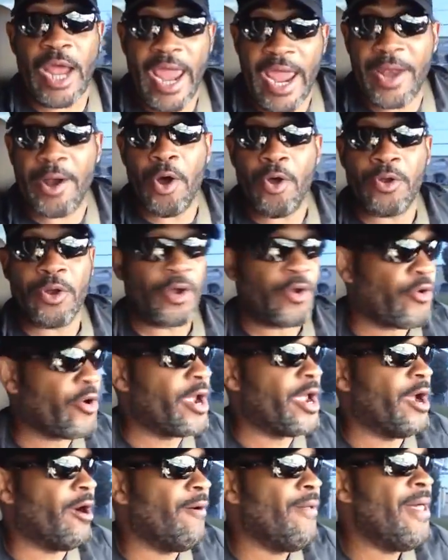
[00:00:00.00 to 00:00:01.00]
and on the
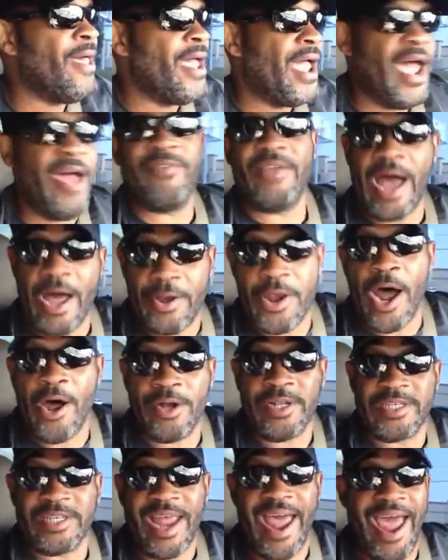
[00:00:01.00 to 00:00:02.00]
grill. Have y'all
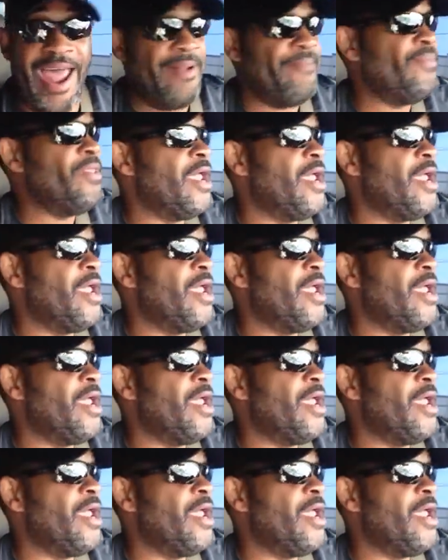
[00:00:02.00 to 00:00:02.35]
noticed that?